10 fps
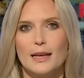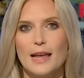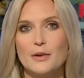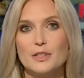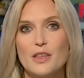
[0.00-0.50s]

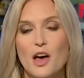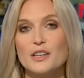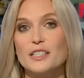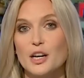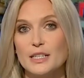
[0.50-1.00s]
Now, to the
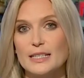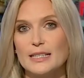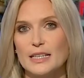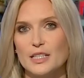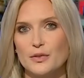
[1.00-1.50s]

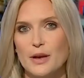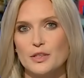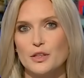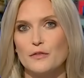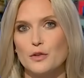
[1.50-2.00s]
uncertainty
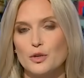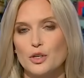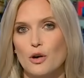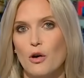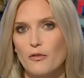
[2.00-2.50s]
surrounding the
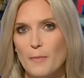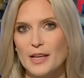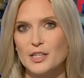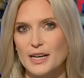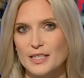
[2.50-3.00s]
future of
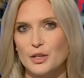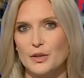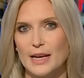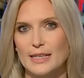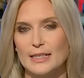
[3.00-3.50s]
Manchester
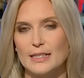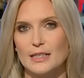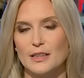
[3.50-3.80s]
United.